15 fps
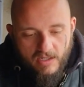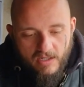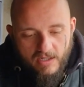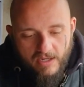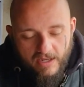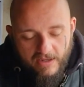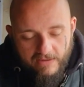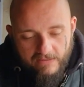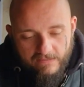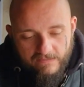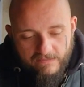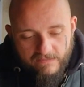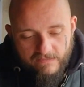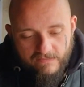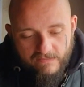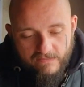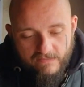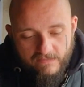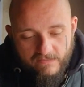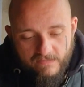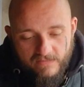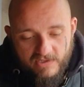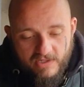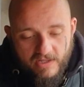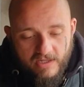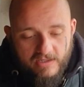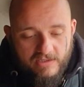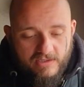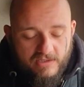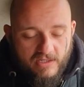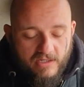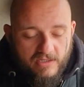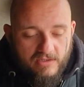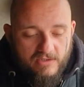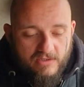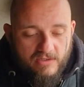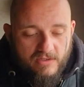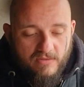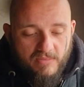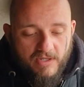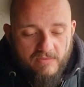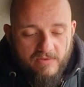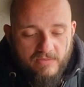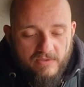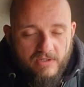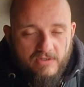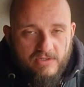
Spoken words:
Now, so there's the BMW,